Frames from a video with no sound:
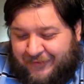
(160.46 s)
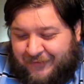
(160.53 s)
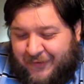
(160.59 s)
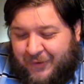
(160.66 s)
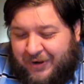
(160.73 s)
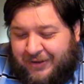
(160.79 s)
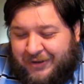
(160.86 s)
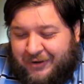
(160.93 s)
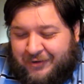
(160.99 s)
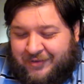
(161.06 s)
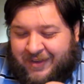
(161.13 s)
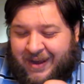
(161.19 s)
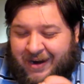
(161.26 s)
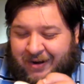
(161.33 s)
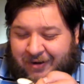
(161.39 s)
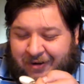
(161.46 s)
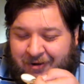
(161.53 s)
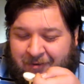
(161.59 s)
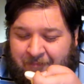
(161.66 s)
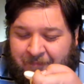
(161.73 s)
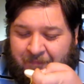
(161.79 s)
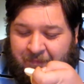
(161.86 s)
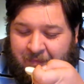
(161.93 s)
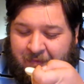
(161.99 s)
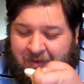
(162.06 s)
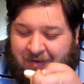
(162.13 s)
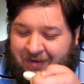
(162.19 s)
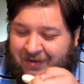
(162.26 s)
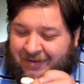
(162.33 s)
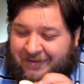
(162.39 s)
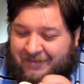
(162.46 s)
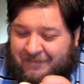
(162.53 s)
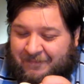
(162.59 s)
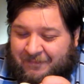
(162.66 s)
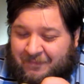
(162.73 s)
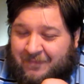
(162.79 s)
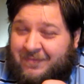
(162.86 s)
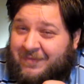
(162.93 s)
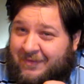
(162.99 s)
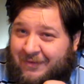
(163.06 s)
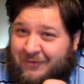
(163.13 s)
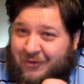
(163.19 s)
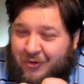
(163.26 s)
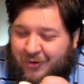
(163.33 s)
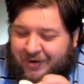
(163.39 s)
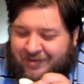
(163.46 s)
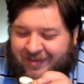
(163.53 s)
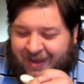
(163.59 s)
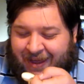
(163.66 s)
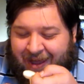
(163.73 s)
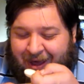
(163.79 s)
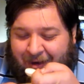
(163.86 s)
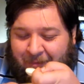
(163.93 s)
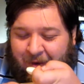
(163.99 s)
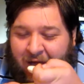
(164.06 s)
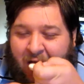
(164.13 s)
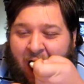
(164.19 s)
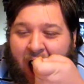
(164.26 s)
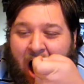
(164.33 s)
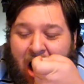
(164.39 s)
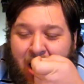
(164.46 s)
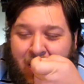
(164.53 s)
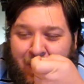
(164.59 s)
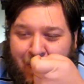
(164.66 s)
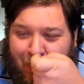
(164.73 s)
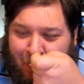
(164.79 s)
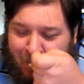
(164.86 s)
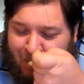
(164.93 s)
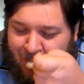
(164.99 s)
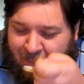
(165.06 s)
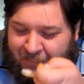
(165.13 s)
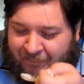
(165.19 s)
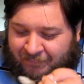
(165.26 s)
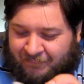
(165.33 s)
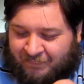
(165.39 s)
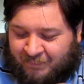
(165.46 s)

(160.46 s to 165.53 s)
Feeling a little scared. I think you're nuts. Of course I am. Oh!